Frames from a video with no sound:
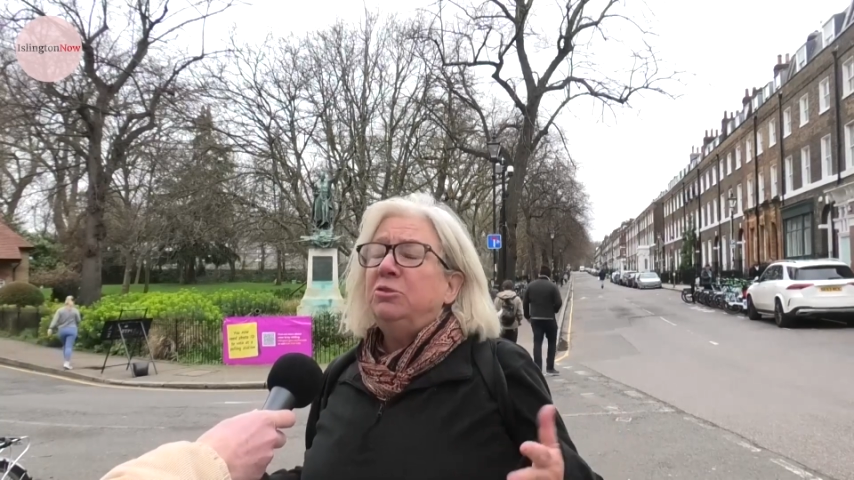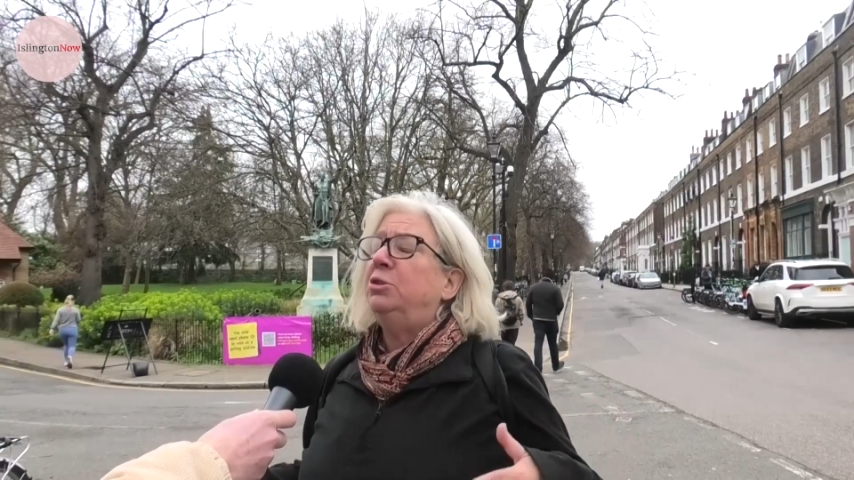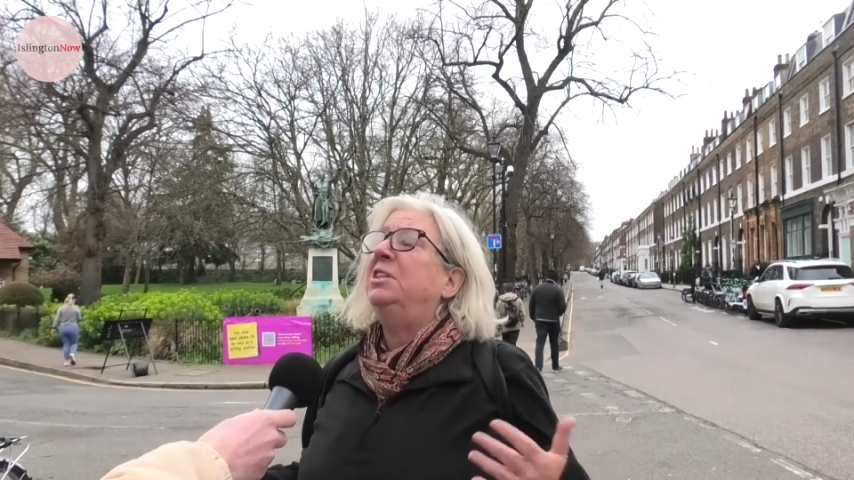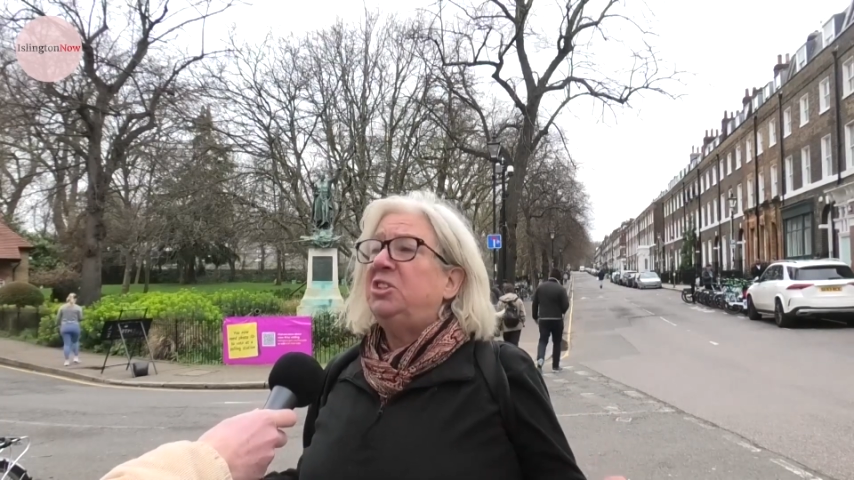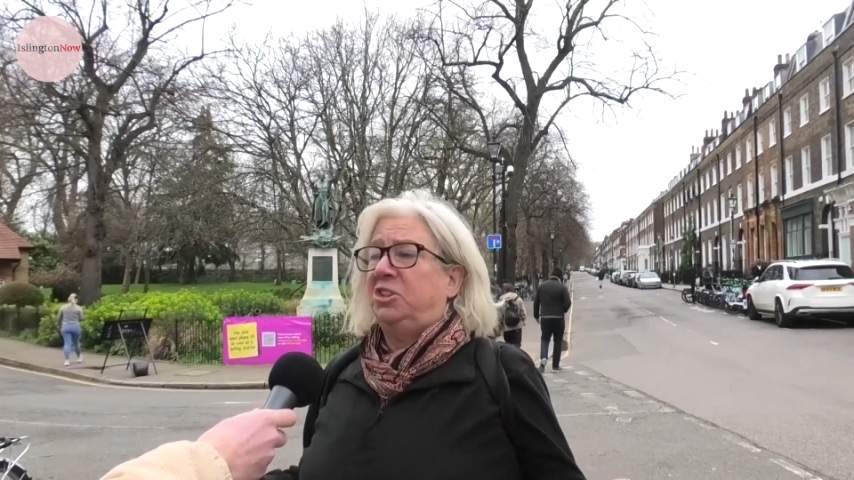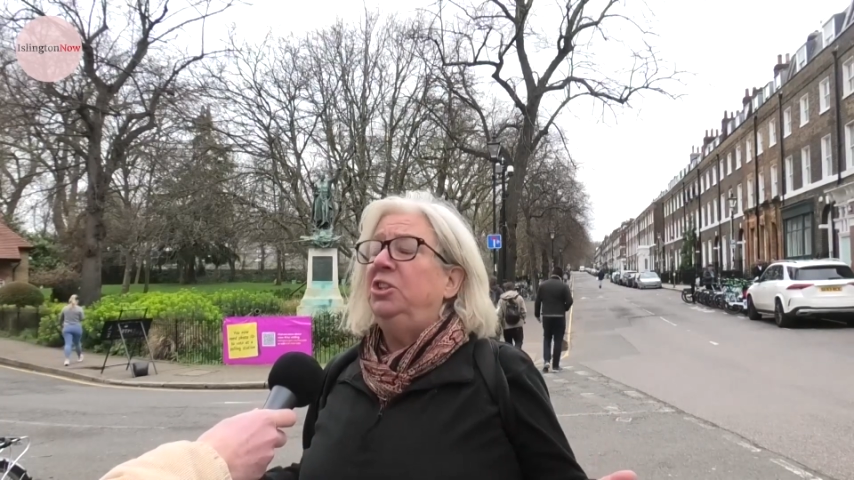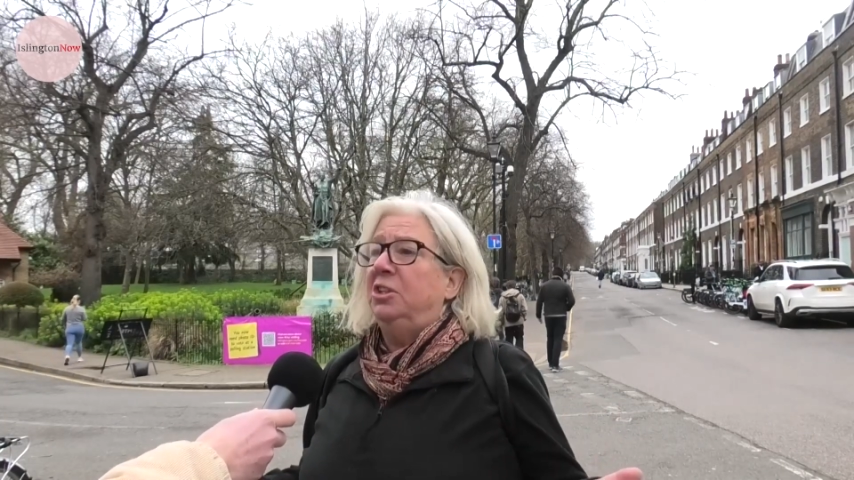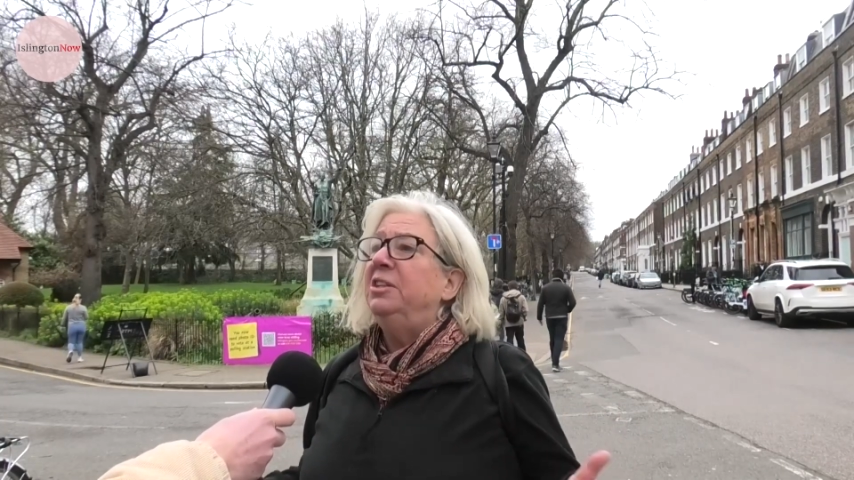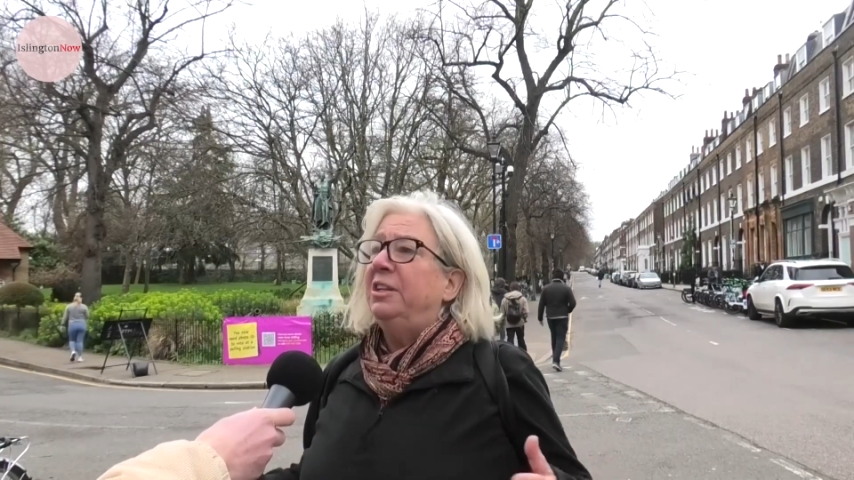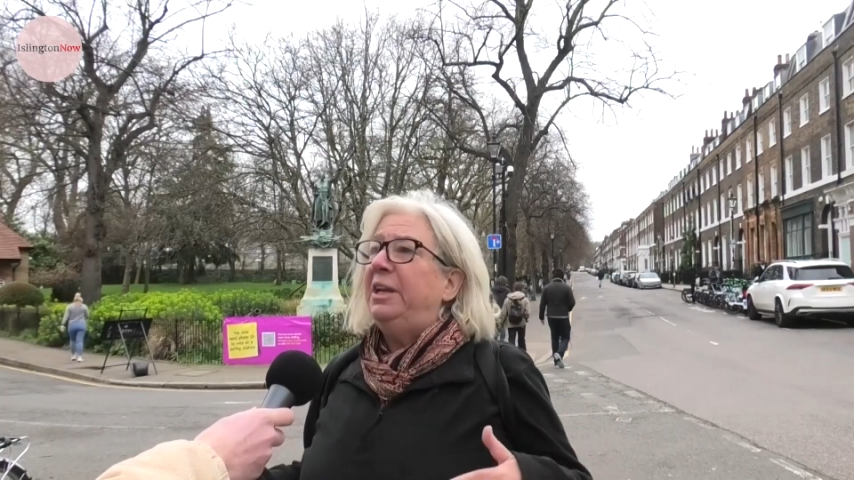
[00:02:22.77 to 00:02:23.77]

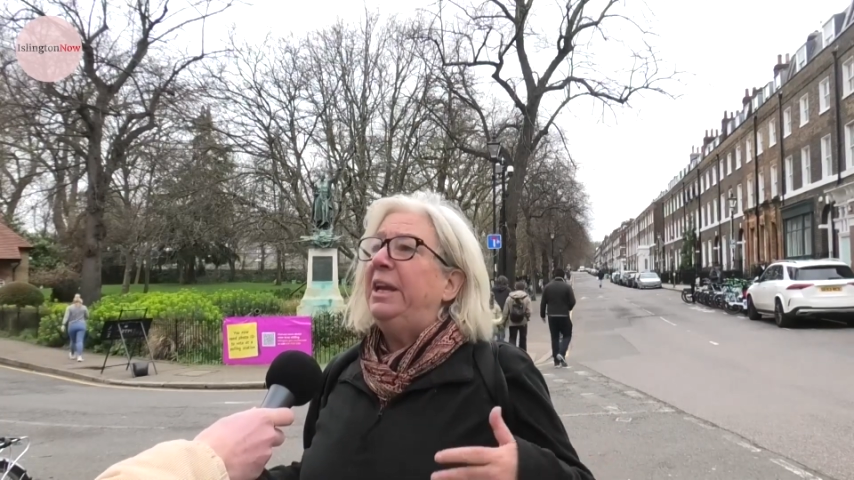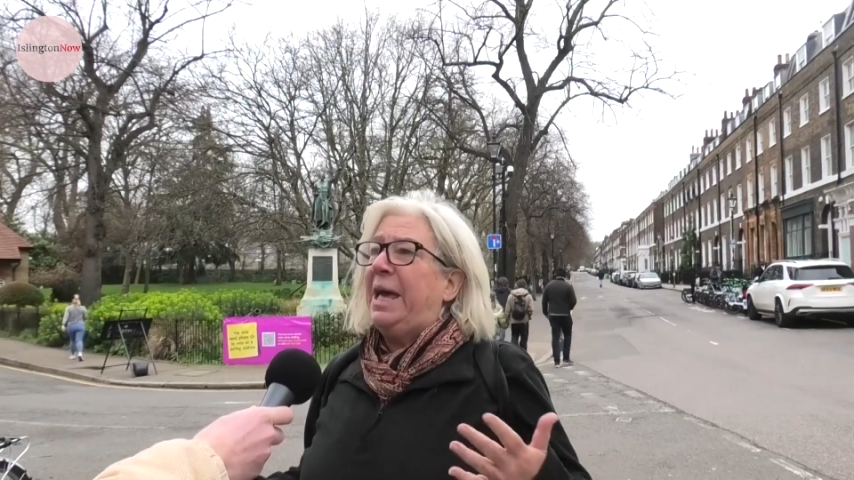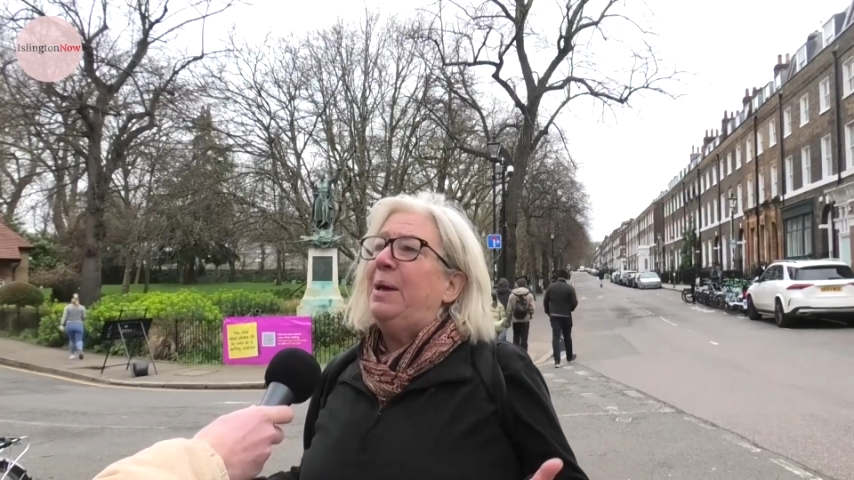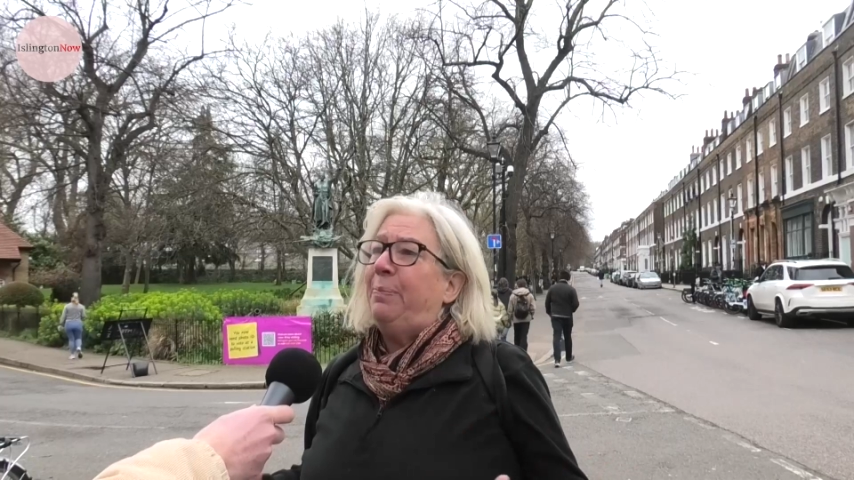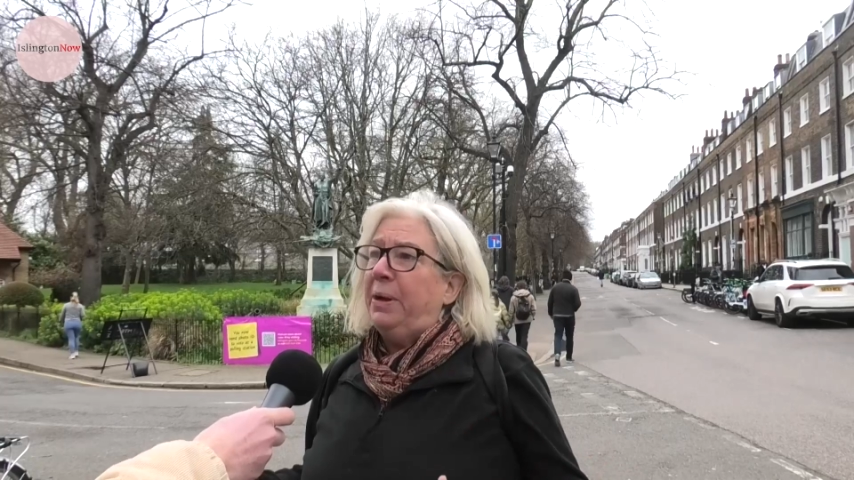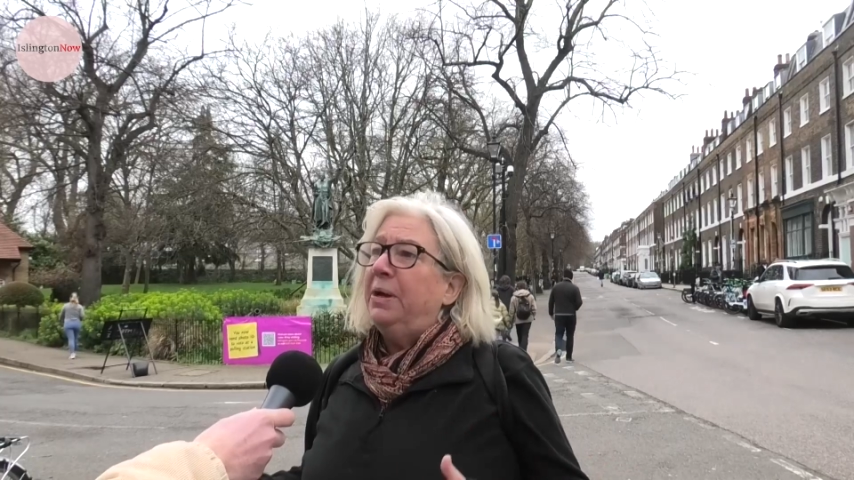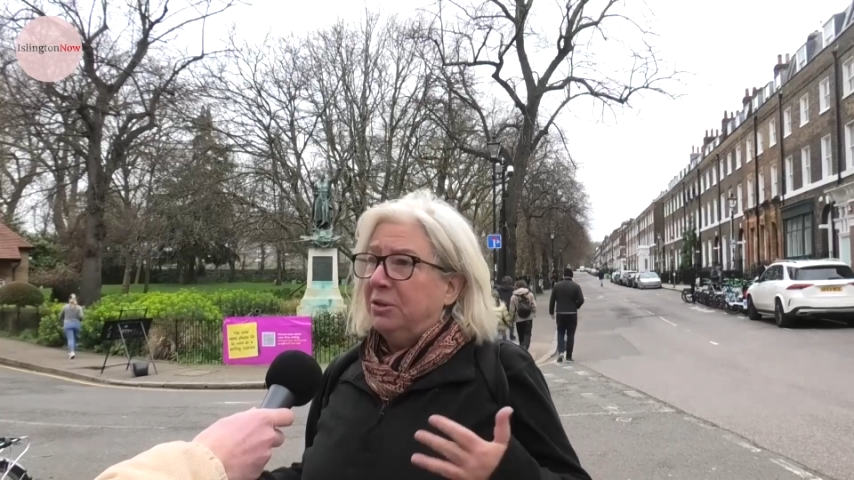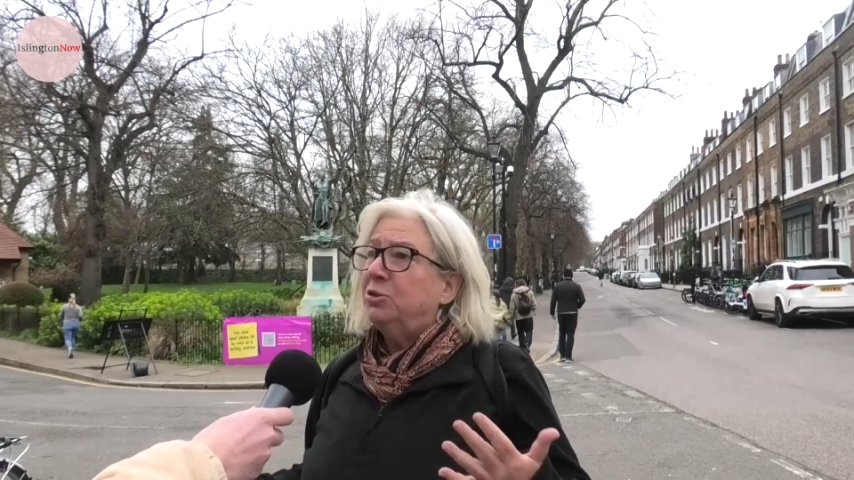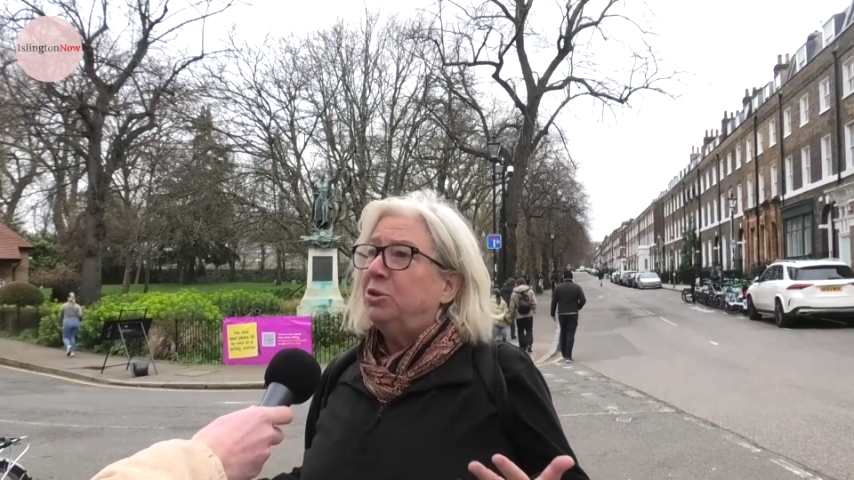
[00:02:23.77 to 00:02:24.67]
traditional Labour